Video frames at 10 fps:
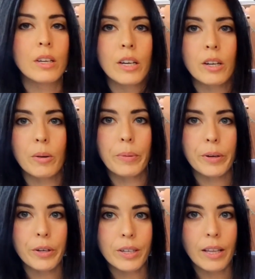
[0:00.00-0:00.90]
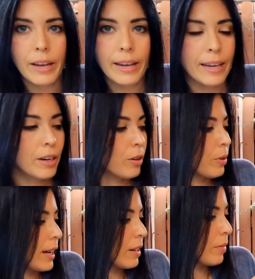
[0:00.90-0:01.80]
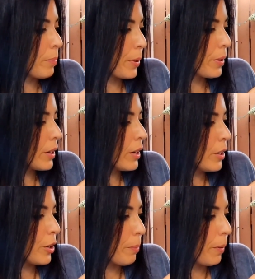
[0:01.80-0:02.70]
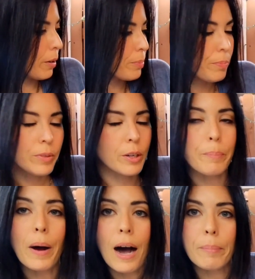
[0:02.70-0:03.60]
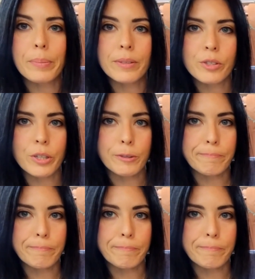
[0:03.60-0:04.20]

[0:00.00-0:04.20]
It'll burn your clay, and it'll kind of burn your pop too.